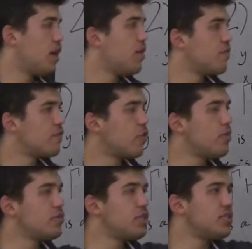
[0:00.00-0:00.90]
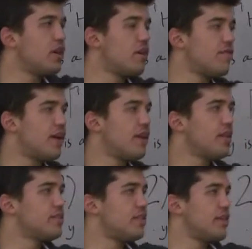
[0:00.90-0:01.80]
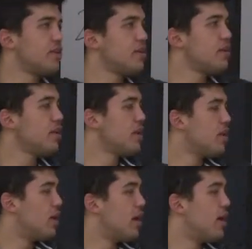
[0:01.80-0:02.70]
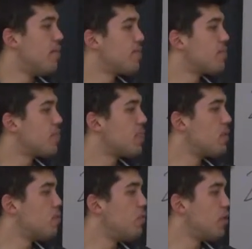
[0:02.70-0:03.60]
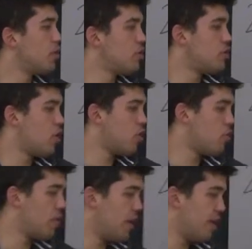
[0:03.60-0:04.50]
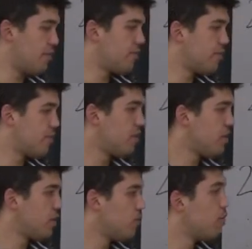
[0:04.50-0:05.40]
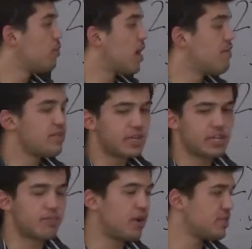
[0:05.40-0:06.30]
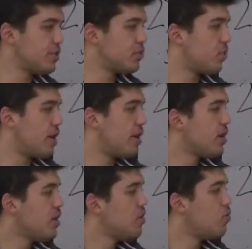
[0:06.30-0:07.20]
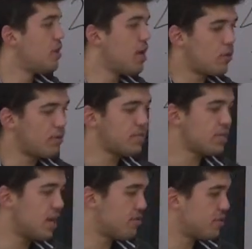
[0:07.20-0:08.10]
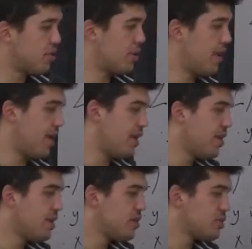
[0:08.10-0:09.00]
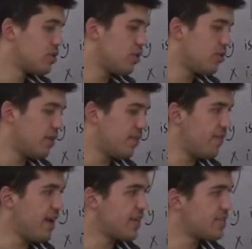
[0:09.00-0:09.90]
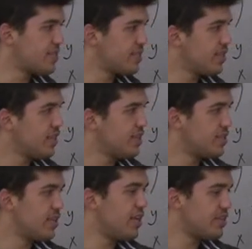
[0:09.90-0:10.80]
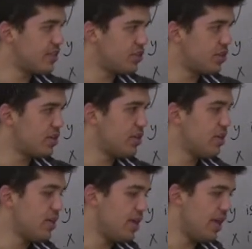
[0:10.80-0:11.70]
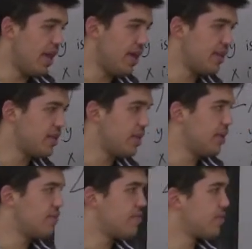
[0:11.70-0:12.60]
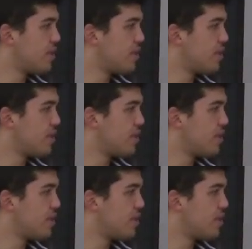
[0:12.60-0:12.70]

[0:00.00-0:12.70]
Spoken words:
from just our findings here, we don't know if, we haven't done the process where we now reason out, okay, so if x is an integer and if